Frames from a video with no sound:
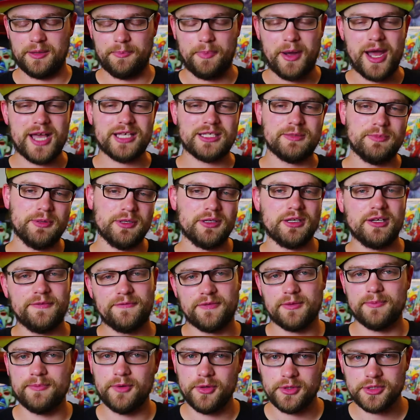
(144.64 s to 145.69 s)
possibility
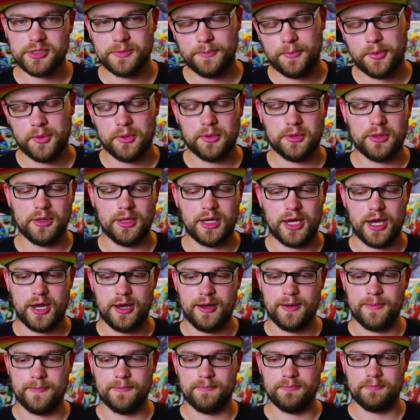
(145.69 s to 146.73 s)
for multiple
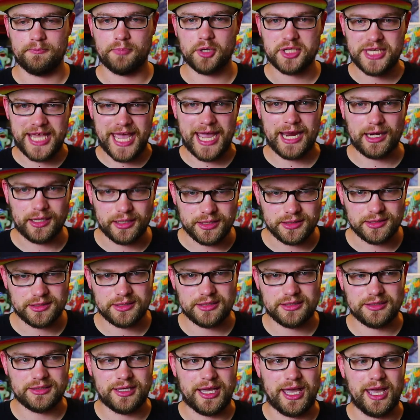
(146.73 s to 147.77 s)

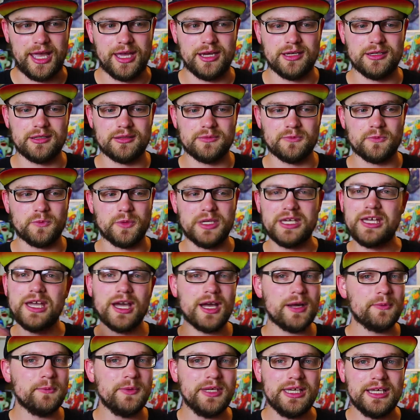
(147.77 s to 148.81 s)
protagonists. And
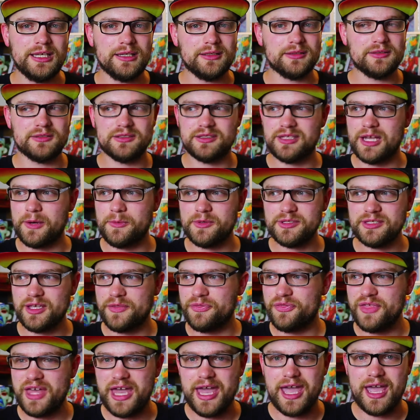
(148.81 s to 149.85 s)
there was a
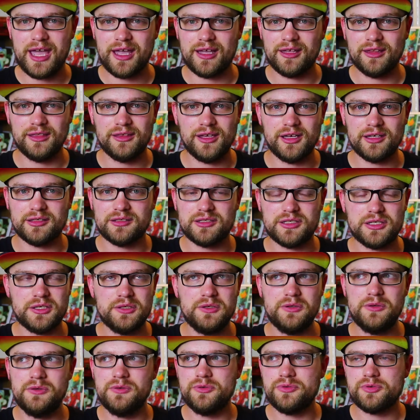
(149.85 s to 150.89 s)
thing
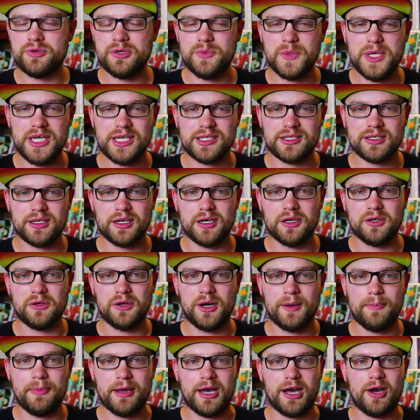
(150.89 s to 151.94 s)
2-3 weeks
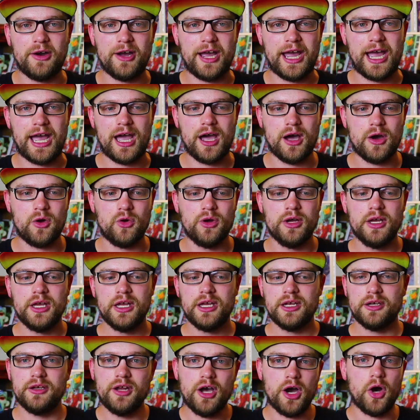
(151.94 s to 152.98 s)
ago about how,
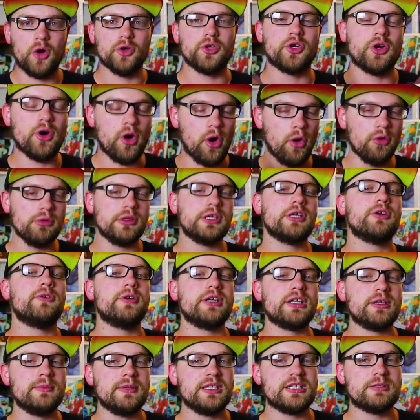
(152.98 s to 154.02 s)
no, you're only
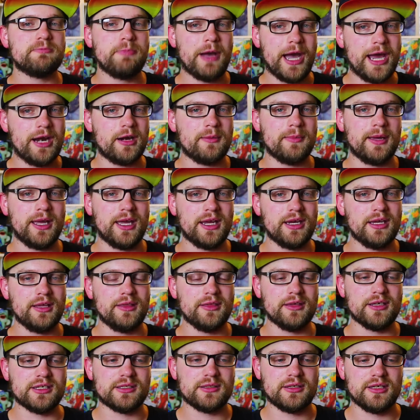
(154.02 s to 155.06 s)
going to be Spider-Man
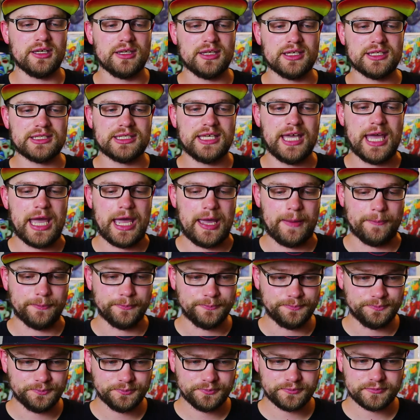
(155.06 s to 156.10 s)
in this game.
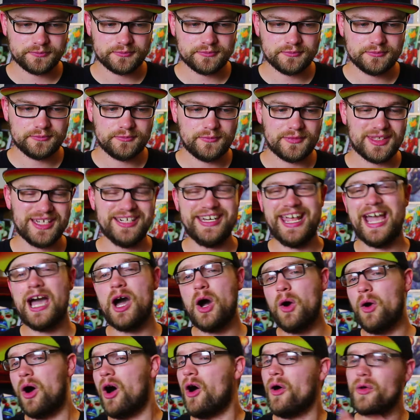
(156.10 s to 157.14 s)

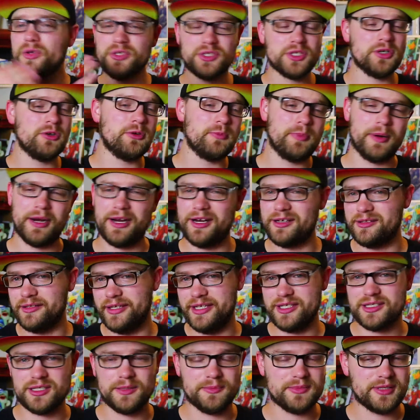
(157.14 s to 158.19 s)
Now, also
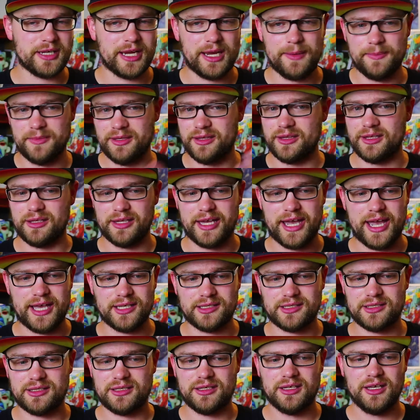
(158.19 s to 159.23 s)
apparently sometime in the
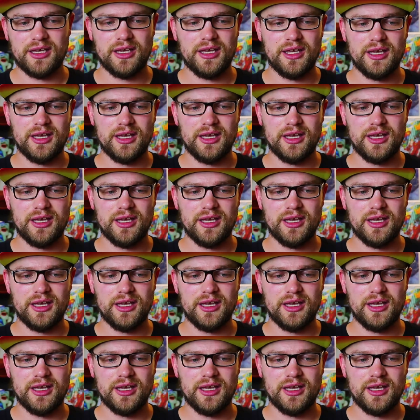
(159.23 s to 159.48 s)
last